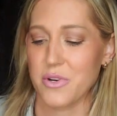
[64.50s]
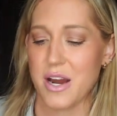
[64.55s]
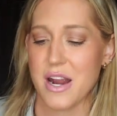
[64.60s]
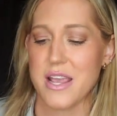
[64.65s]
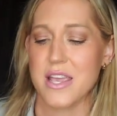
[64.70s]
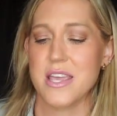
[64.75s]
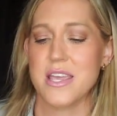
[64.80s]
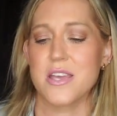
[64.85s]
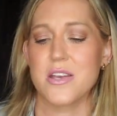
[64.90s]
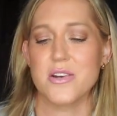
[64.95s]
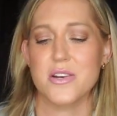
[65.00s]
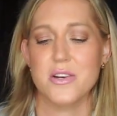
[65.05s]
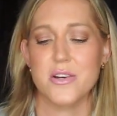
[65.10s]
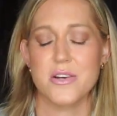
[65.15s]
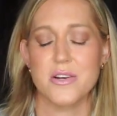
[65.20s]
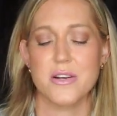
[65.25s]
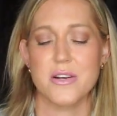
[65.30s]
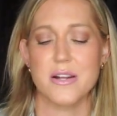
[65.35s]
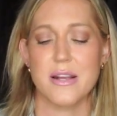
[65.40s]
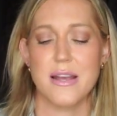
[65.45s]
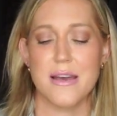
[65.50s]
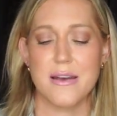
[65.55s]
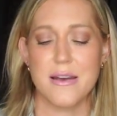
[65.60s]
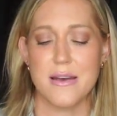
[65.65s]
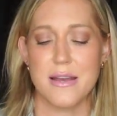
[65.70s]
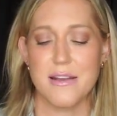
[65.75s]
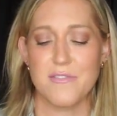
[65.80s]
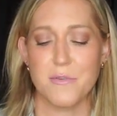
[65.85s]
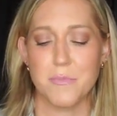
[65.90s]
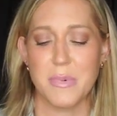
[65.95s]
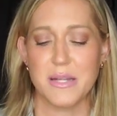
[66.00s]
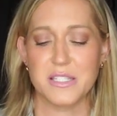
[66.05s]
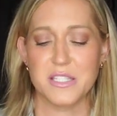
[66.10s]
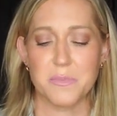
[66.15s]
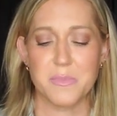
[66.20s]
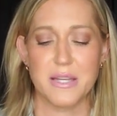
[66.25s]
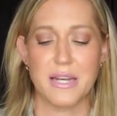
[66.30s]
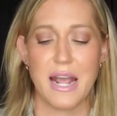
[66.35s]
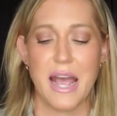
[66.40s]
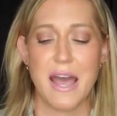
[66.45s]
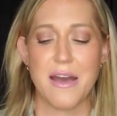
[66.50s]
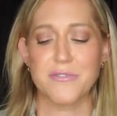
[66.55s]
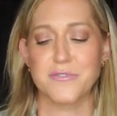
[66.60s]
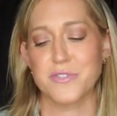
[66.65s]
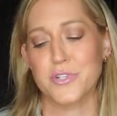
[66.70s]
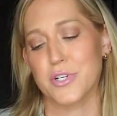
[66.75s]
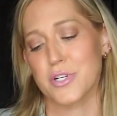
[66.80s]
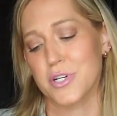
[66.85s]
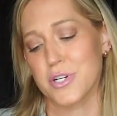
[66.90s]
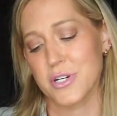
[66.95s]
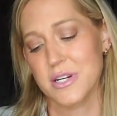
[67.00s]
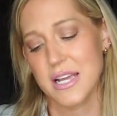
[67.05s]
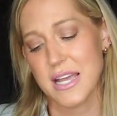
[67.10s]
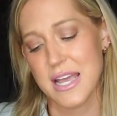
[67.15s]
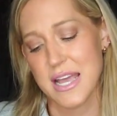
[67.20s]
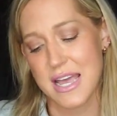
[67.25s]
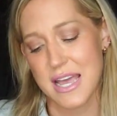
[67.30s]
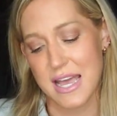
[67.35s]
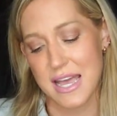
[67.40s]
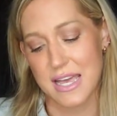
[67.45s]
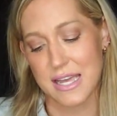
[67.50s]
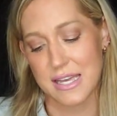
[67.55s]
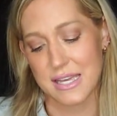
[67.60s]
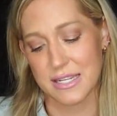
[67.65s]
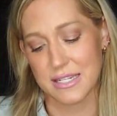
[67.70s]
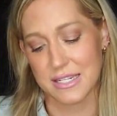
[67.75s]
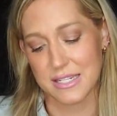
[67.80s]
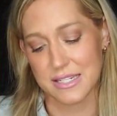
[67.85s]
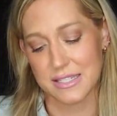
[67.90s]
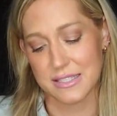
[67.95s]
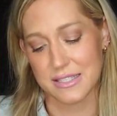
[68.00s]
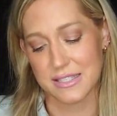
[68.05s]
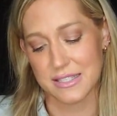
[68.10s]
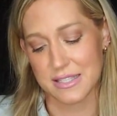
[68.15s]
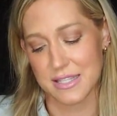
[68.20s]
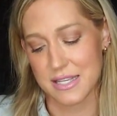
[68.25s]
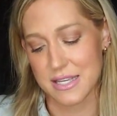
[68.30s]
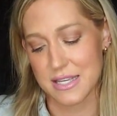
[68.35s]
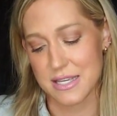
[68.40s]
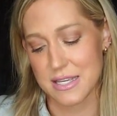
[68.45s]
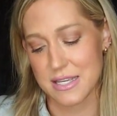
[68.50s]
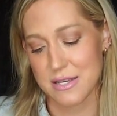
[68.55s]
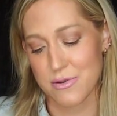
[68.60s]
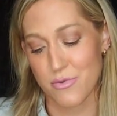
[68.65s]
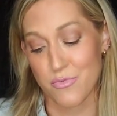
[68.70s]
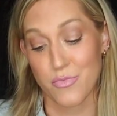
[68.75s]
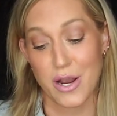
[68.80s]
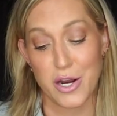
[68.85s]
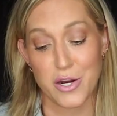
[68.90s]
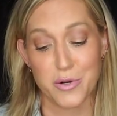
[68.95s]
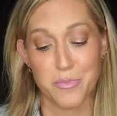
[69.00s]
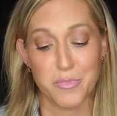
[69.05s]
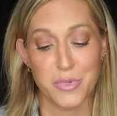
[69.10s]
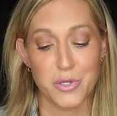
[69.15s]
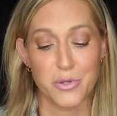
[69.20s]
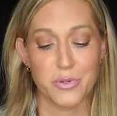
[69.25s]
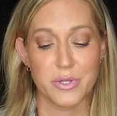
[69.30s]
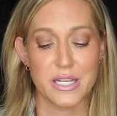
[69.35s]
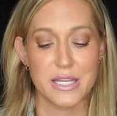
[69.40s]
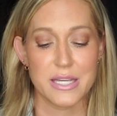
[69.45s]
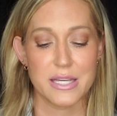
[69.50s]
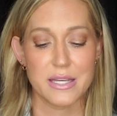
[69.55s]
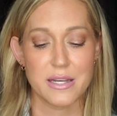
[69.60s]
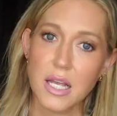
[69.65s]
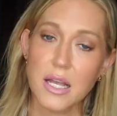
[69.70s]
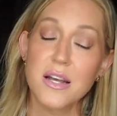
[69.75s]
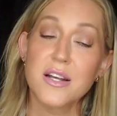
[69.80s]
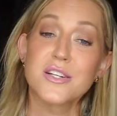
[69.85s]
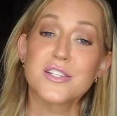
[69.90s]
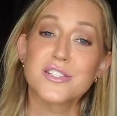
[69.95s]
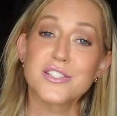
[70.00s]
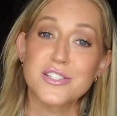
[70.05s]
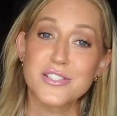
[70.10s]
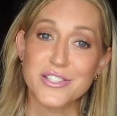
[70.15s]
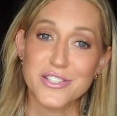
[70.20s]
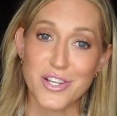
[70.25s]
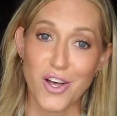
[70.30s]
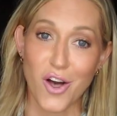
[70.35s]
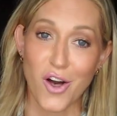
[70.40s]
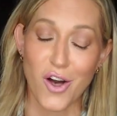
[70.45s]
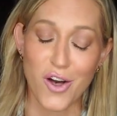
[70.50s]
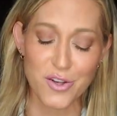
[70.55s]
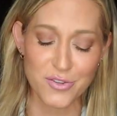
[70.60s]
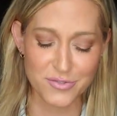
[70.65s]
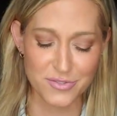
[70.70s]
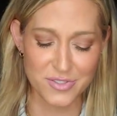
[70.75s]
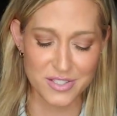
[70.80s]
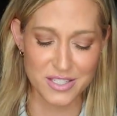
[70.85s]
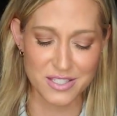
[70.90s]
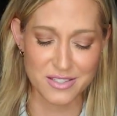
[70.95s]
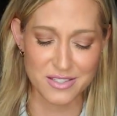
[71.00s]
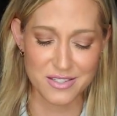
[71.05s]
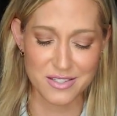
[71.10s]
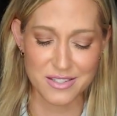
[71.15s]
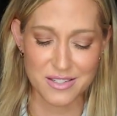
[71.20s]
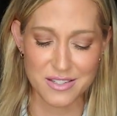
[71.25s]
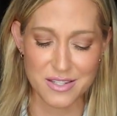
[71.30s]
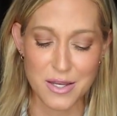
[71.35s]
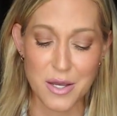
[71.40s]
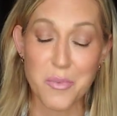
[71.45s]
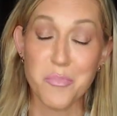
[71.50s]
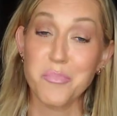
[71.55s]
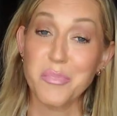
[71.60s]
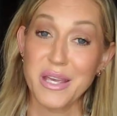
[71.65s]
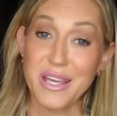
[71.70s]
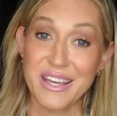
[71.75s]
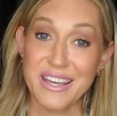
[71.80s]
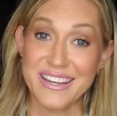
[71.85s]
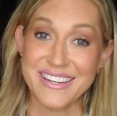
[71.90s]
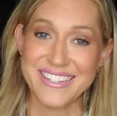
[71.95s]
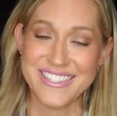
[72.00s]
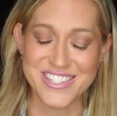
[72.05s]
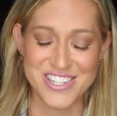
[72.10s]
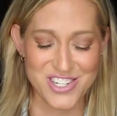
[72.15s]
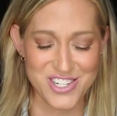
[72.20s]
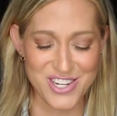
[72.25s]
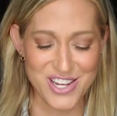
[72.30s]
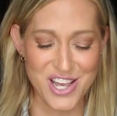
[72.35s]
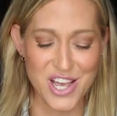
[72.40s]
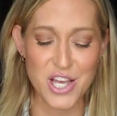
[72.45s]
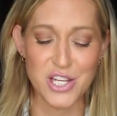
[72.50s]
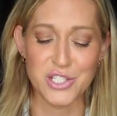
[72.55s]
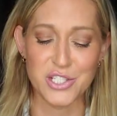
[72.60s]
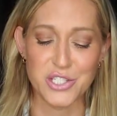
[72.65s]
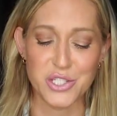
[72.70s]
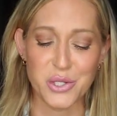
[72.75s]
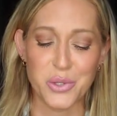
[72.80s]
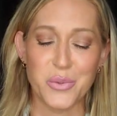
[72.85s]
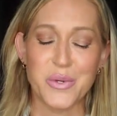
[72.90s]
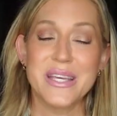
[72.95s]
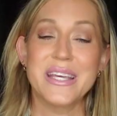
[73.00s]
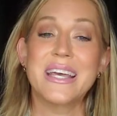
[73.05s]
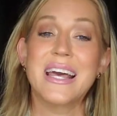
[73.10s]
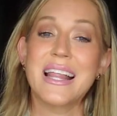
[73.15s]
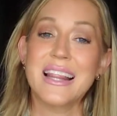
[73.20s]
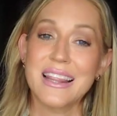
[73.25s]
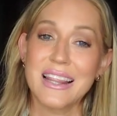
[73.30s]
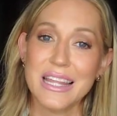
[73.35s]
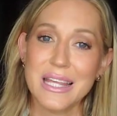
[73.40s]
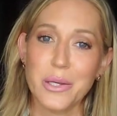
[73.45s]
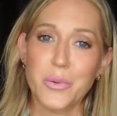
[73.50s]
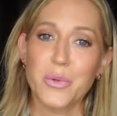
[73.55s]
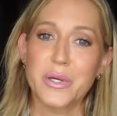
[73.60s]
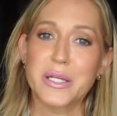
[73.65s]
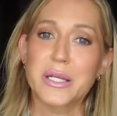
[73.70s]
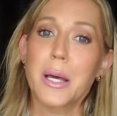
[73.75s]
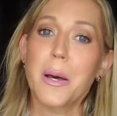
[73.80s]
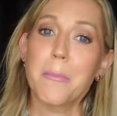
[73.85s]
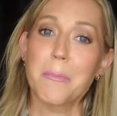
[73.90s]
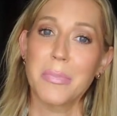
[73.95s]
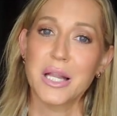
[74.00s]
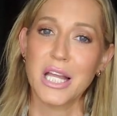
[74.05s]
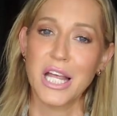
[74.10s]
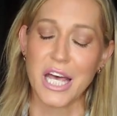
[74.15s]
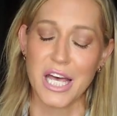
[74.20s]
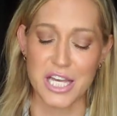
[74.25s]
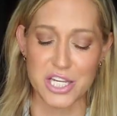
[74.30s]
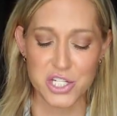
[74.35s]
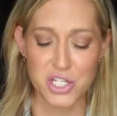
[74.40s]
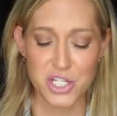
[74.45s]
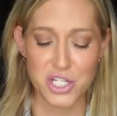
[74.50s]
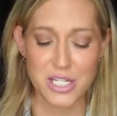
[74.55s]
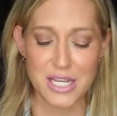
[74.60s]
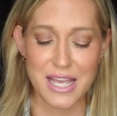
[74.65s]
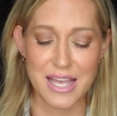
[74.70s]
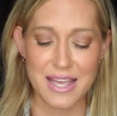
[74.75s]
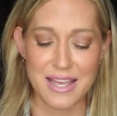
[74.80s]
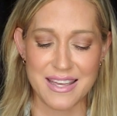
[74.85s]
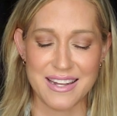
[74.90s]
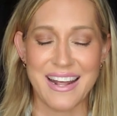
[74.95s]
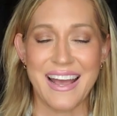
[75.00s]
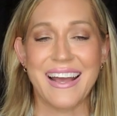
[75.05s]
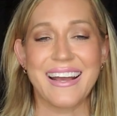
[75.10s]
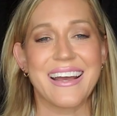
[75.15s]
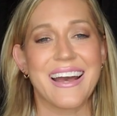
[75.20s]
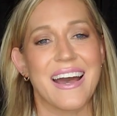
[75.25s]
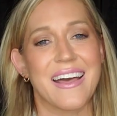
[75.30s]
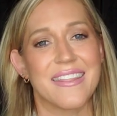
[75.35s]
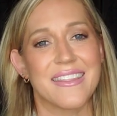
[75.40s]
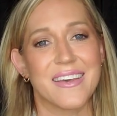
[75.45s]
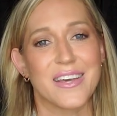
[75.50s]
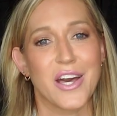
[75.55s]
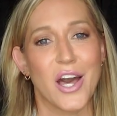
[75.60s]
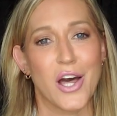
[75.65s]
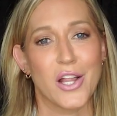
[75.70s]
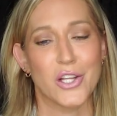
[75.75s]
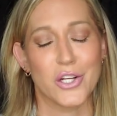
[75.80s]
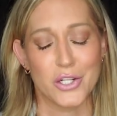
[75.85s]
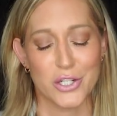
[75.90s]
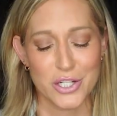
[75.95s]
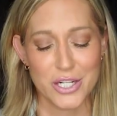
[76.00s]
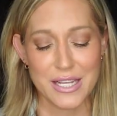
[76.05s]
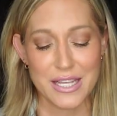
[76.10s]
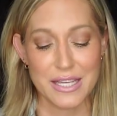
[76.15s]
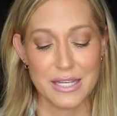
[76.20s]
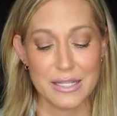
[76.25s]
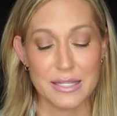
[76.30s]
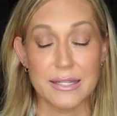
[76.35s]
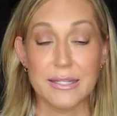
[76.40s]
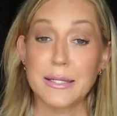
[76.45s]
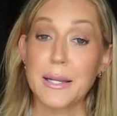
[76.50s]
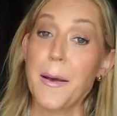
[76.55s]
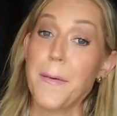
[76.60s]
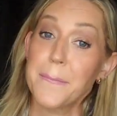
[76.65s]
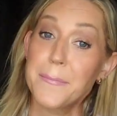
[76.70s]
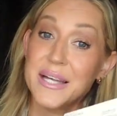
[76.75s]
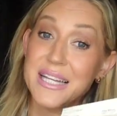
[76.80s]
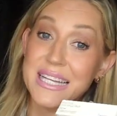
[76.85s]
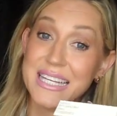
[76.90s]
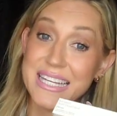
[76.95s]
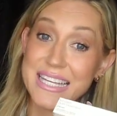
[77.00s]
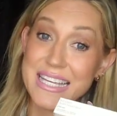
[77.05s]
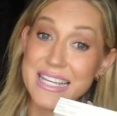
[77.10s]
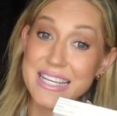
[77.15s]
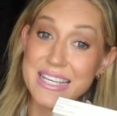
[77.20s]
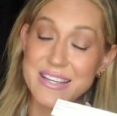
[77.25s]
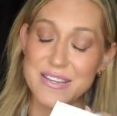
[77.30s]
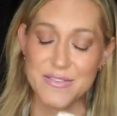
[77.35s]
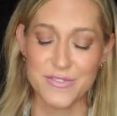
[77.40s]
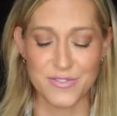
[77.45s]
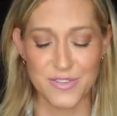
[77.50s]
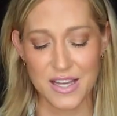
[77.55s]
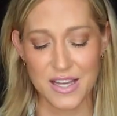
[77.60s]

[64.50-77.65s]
right here. Everybody's been after, and it's the Rare Beauty Soft Pinch Dewy Liquid Blush, and I got the color in Believe.